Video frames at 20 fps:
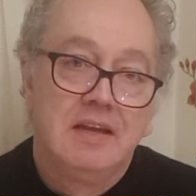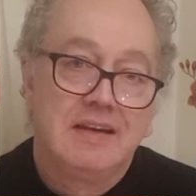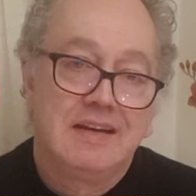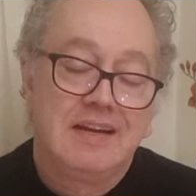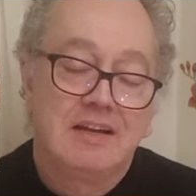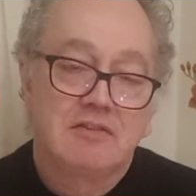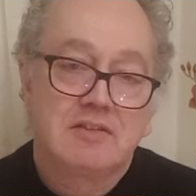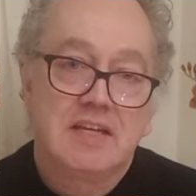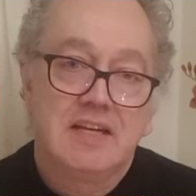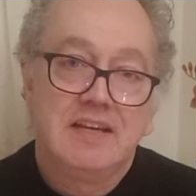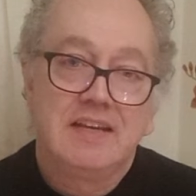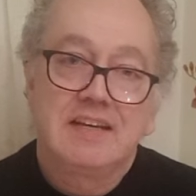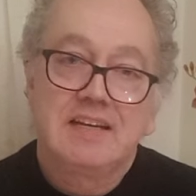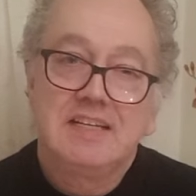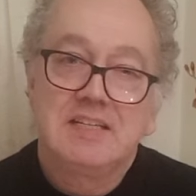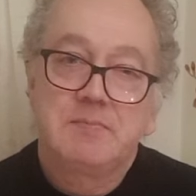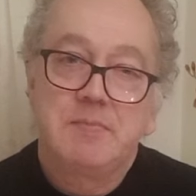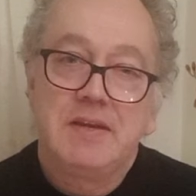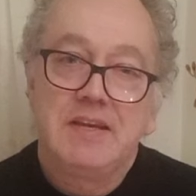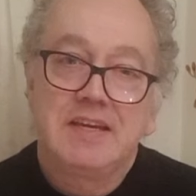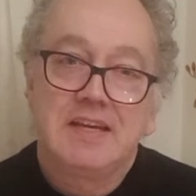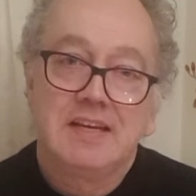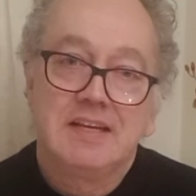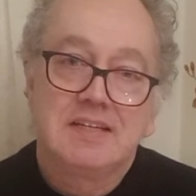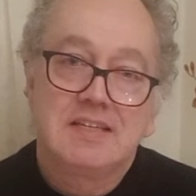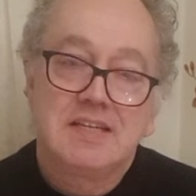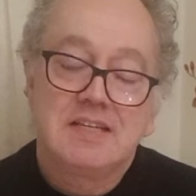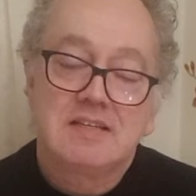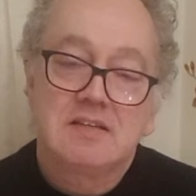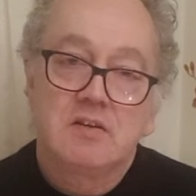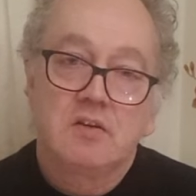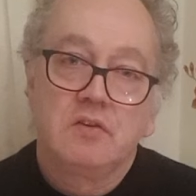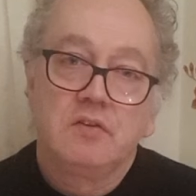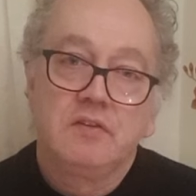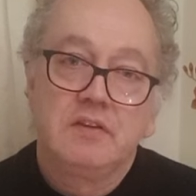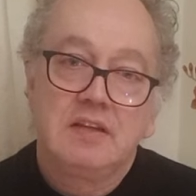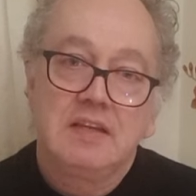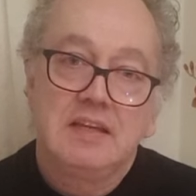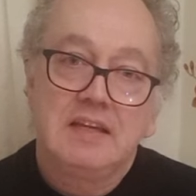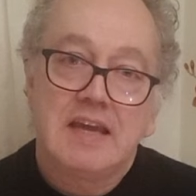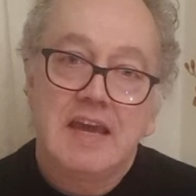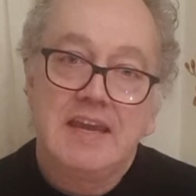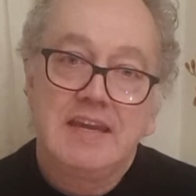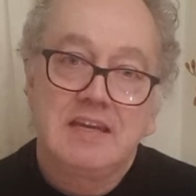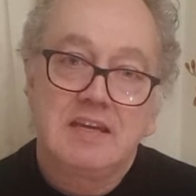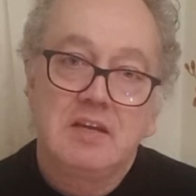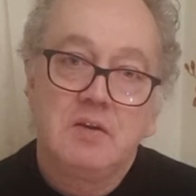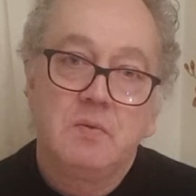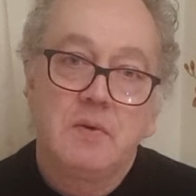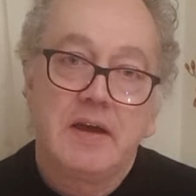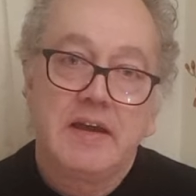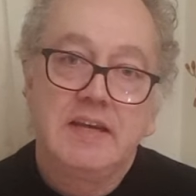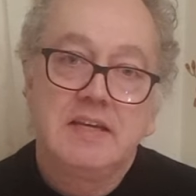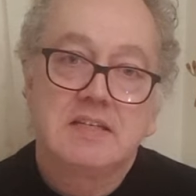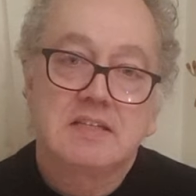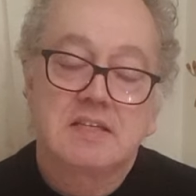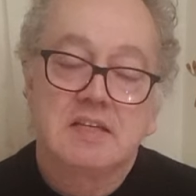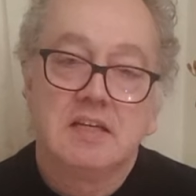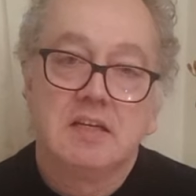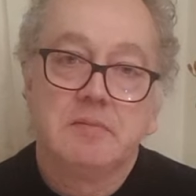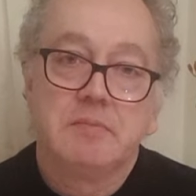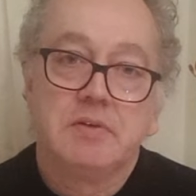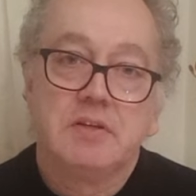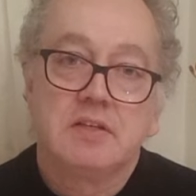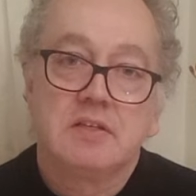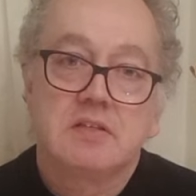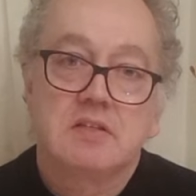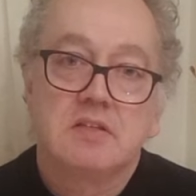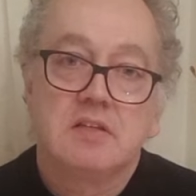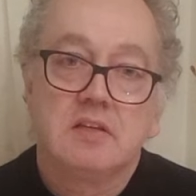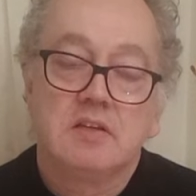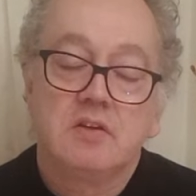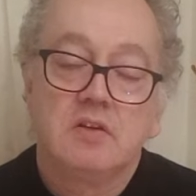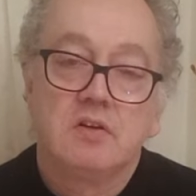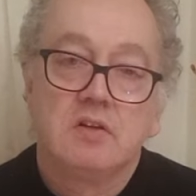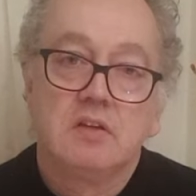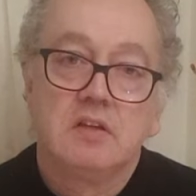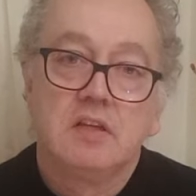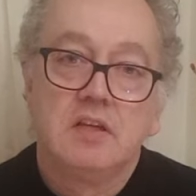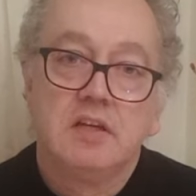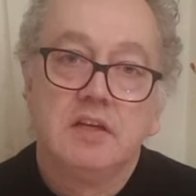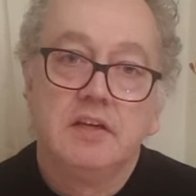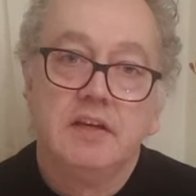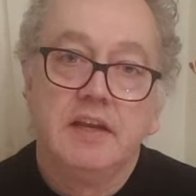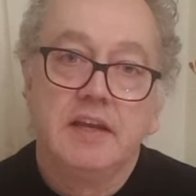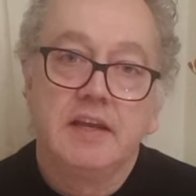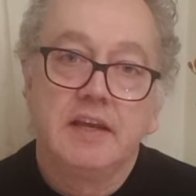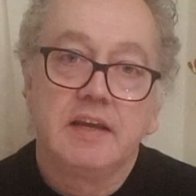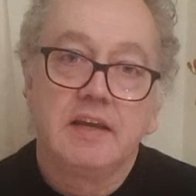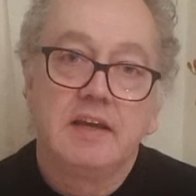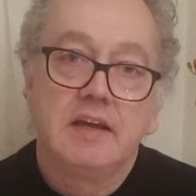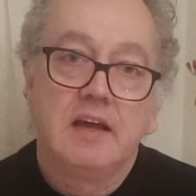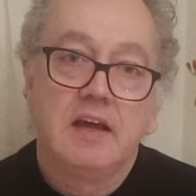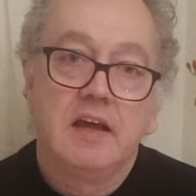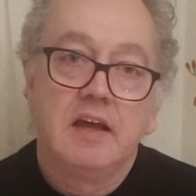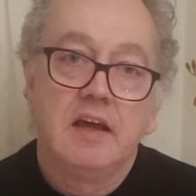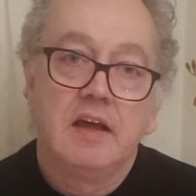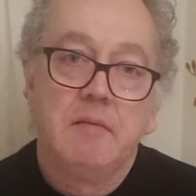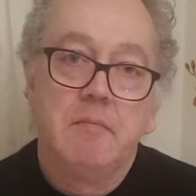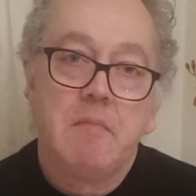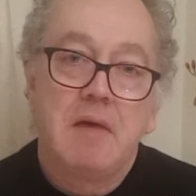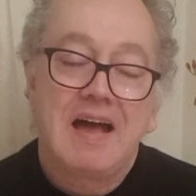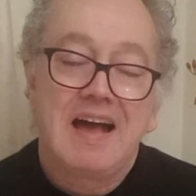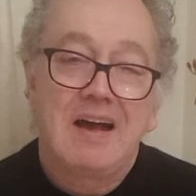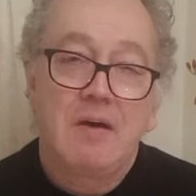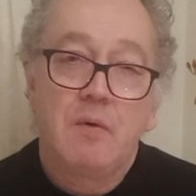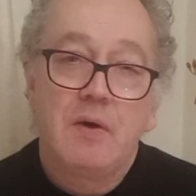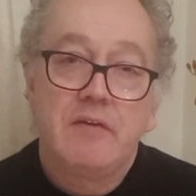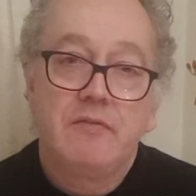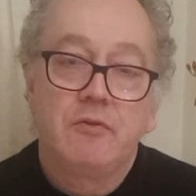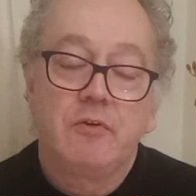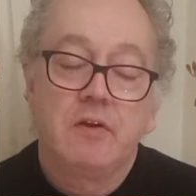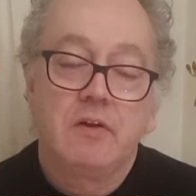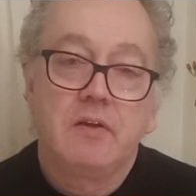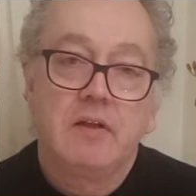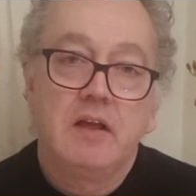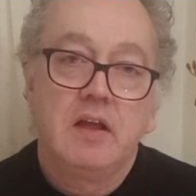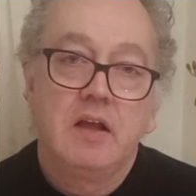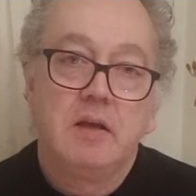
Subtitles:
Now, technically speaking, this isn't on the AQA syllabus that you're learning. However,